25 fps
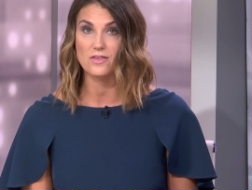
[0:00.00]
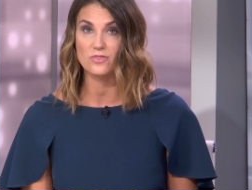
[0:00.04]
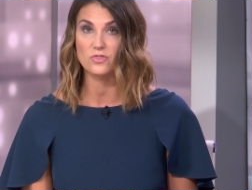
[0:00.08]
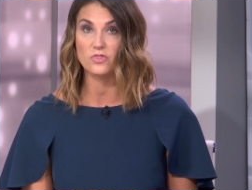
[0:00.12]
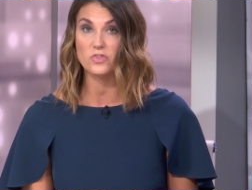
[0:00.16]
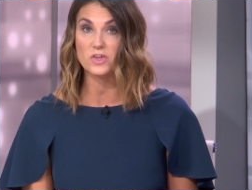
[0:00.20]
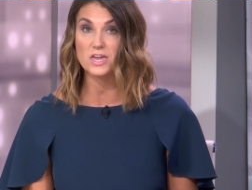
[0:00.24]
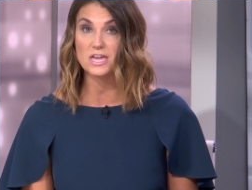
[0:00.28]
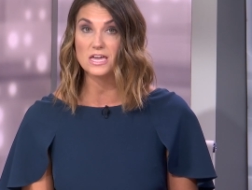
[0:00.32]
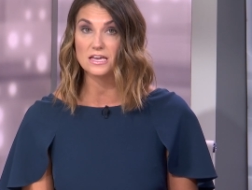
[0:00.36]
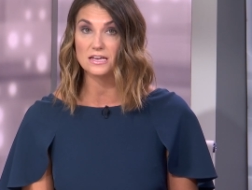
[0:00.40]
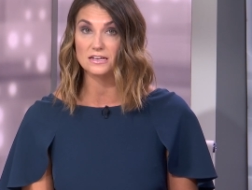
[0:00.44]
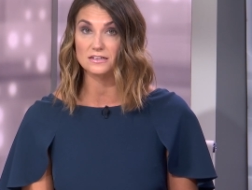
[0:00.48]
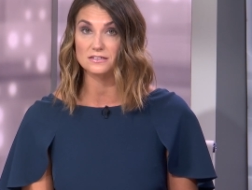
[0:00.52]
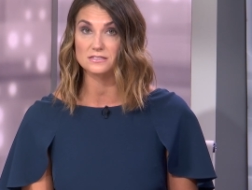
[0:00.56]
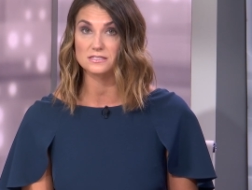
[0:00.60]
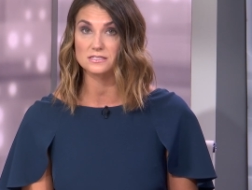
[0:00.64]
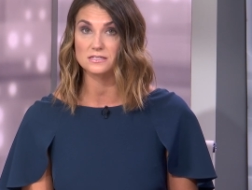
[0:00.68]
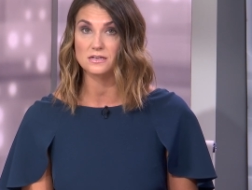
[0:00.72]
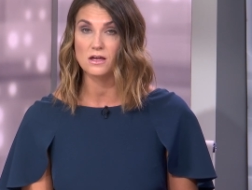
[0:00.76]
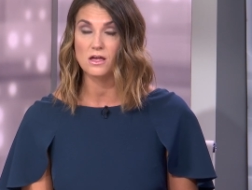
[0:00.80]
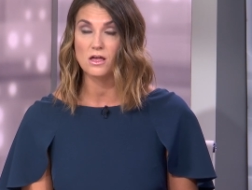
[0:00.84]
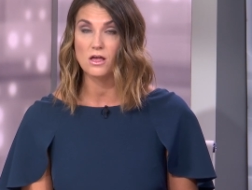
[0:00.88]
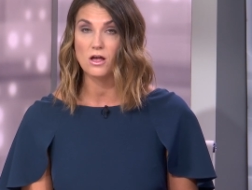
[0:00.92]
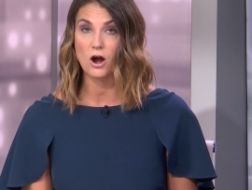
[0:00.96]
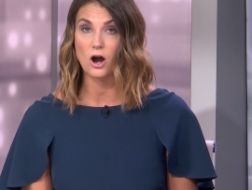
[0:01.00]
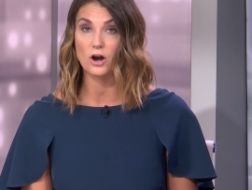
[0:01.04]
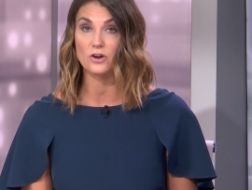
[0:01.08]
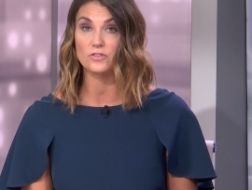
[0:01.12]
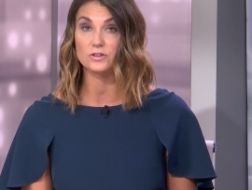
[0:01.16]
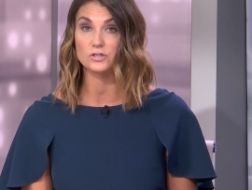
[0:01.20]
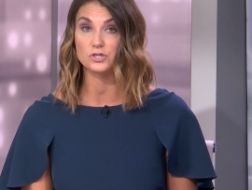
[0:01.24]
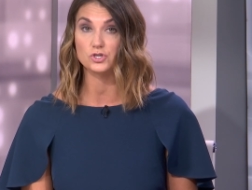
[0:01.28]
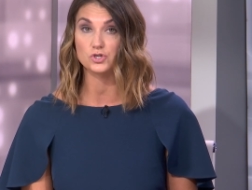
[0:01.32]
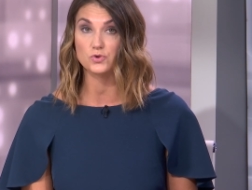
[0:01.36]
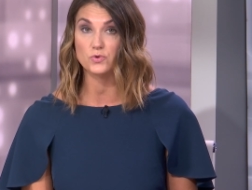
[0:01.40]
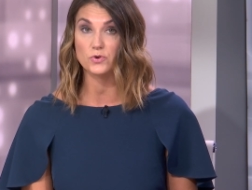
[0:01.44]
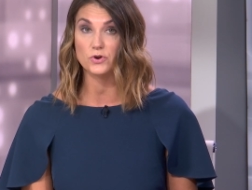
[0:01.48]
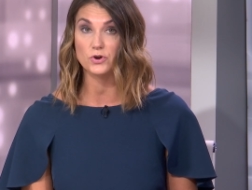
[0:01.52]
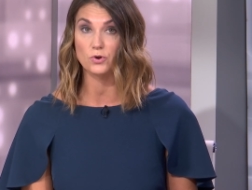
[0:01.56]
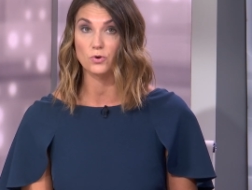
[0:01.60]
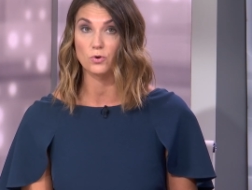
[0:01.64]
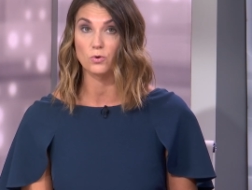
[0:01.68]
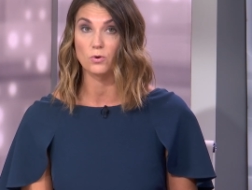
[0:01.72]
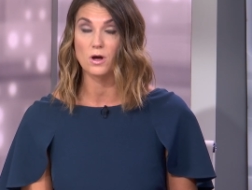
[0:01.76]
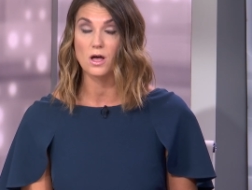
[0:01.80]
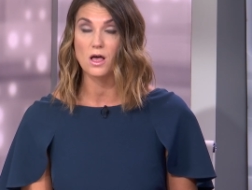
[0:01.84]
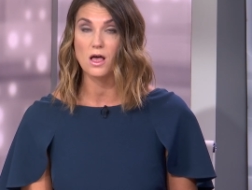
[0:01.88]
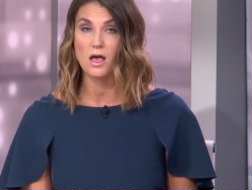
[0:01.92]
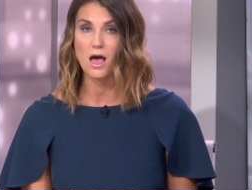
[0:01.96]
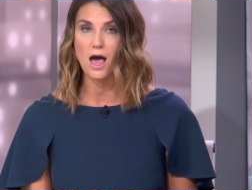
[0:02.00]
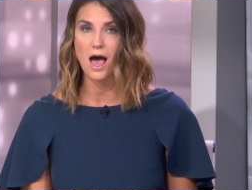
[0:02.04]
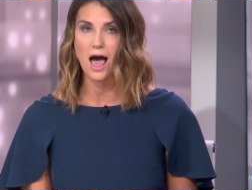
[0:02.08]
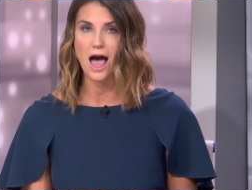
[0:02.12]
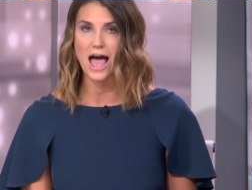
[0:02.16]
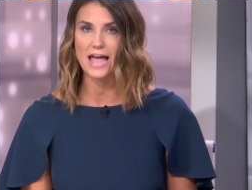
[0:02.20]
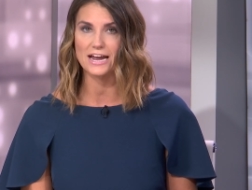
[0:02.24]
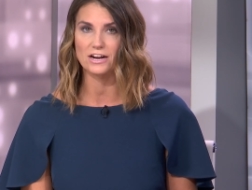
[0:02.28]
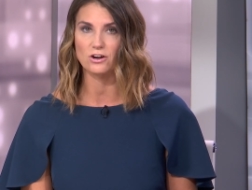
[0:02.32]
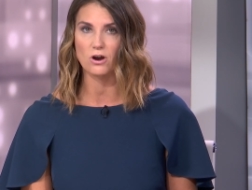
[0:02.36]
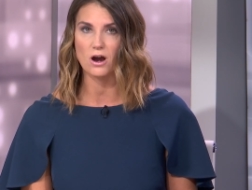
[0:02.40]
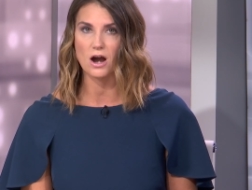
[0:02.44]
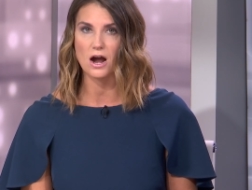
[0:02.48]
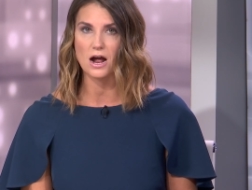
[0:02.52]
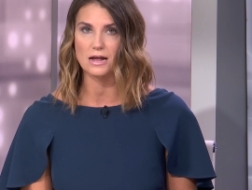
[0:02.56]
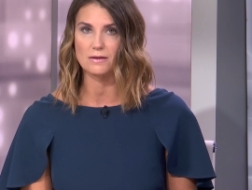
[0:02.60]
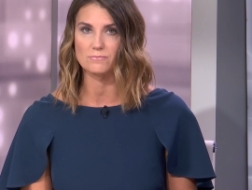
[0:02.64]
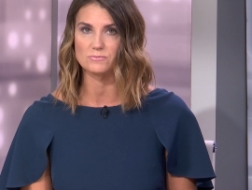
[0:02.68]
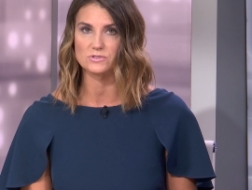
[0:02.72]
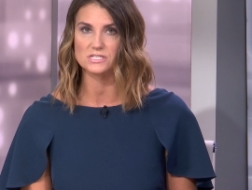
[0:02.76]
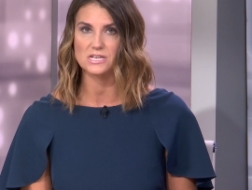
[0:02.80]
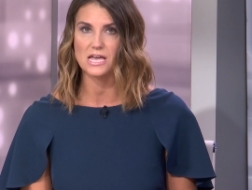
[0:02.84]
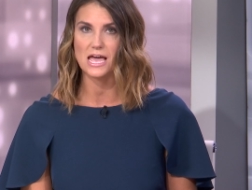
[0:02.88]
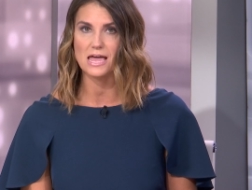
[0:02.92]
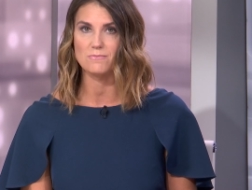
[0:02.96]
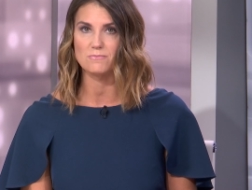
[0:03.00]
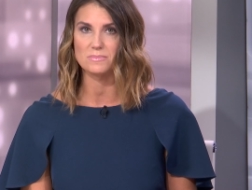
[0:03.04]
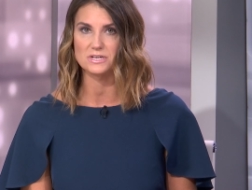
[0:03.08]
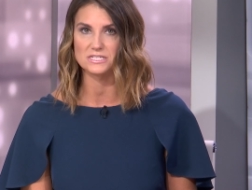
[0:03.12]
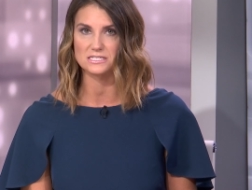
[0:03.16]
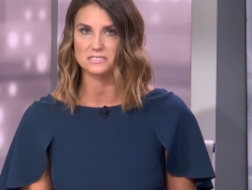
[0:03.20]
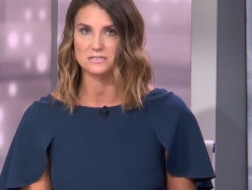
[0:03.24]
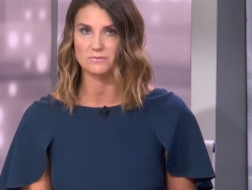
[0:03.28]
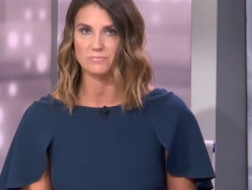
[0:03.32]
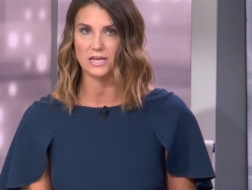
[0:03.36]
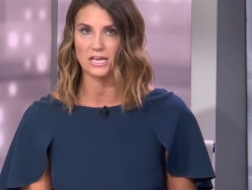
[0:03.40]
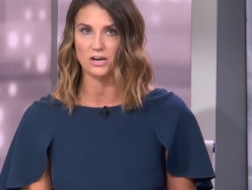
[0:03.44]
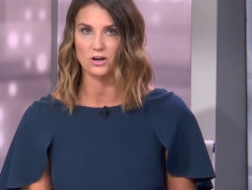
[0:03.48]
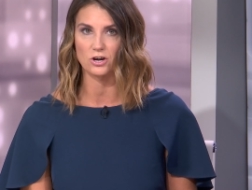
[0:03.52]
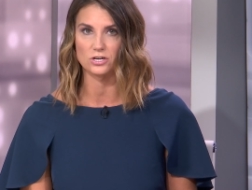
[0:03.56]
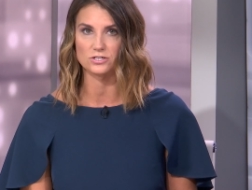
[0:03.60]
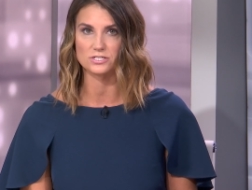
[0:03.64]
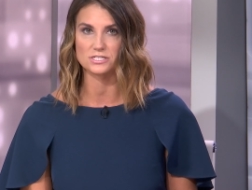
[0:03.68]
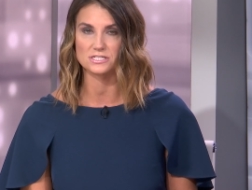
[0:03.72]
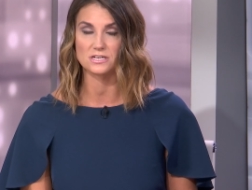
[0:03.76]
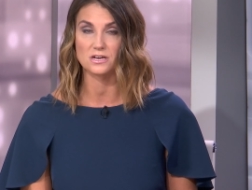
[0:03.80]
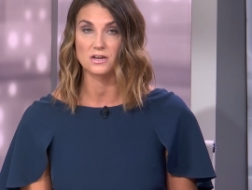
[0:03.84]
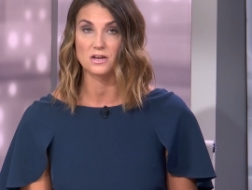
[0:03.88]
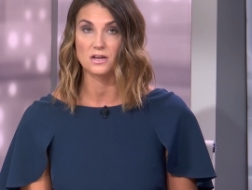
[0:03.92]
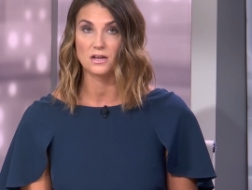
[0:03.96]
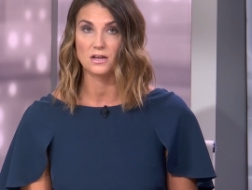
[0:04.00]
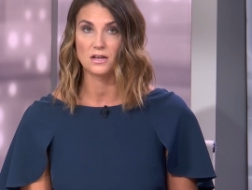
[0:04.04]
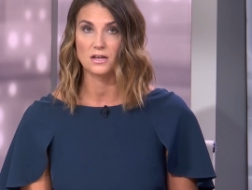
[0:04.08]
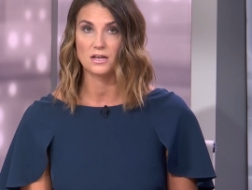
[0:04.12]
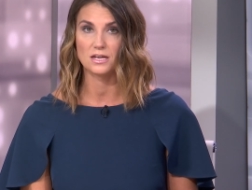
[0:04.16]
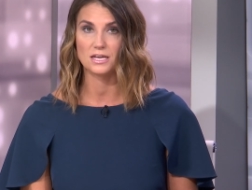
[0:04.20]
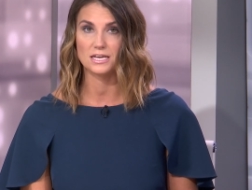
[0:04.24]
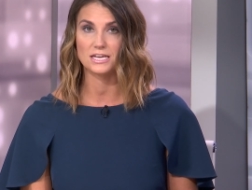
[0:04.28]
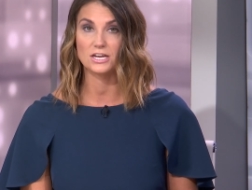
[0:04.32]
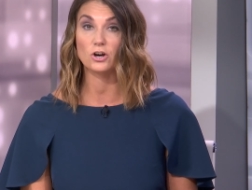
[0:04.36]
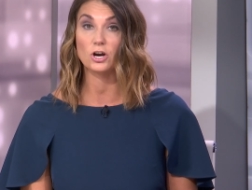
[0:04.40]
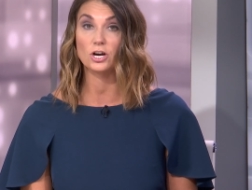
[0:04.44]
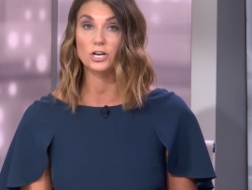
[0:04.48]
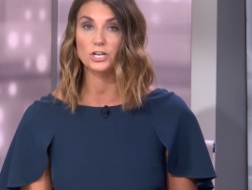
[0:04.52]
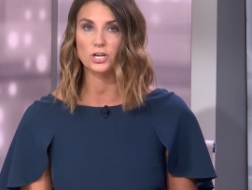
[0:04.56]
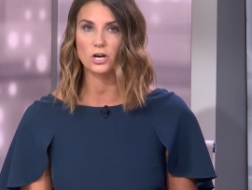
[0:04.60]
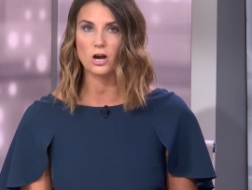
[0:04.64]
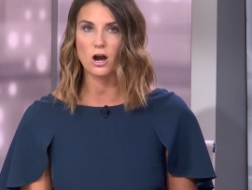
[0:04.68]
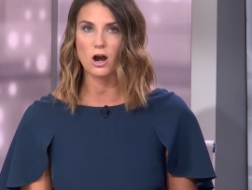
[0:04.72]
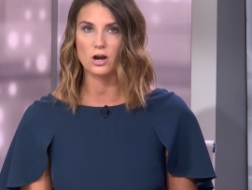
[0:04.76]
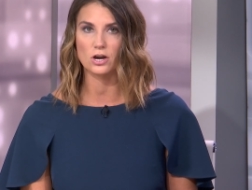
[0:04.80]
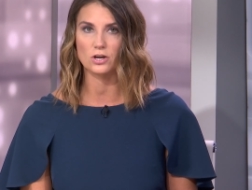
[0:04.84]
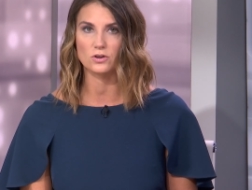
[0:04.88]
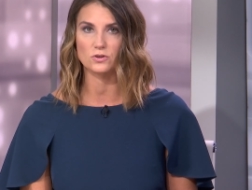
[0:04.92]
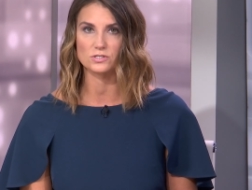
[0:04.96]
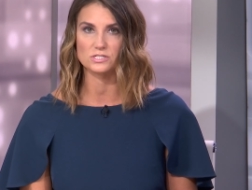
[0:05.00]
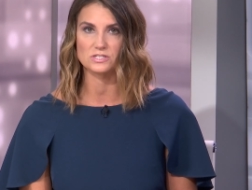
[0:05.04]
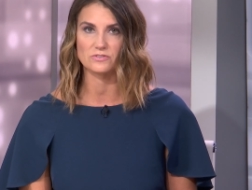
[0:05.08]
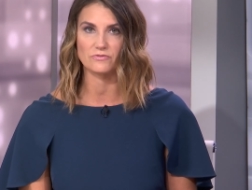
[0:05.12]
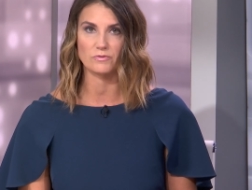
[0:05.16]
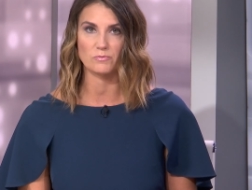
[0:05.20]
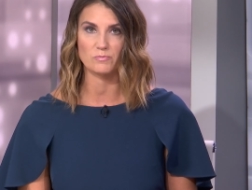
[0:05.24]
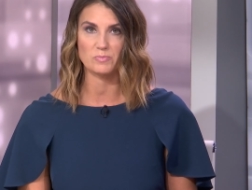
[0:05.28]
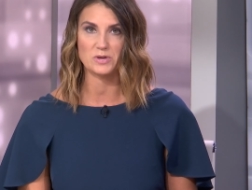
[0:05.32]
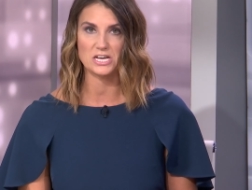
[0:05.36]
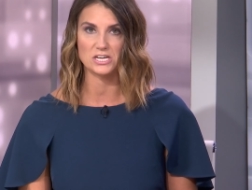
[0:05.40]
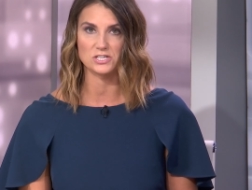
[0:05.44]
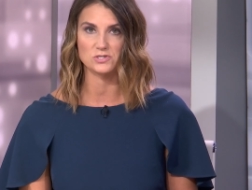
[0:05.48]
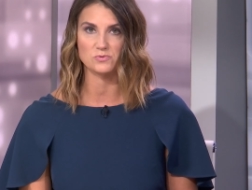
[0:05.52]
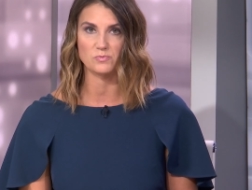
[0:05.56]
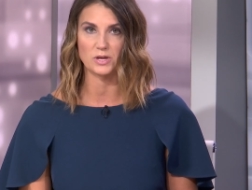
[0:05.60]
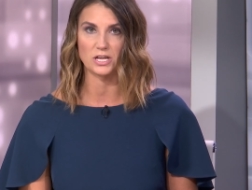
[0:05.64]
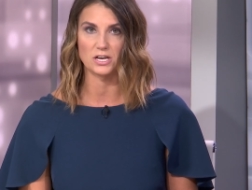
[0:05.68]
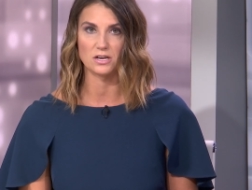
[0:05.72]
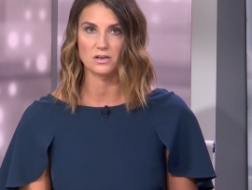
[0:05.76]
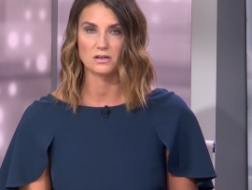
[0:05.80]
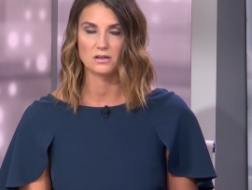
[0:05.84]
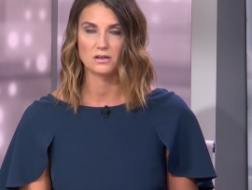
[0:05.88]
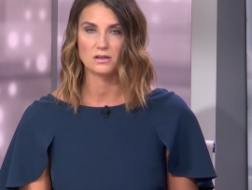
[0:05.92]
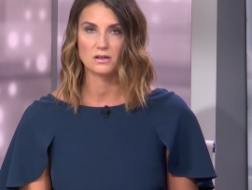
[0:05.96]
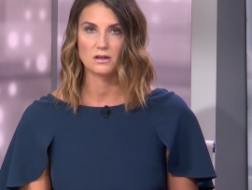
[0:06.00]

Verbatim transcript: These are the true high crimes and misdemeanors. Here are your articles of impeachment.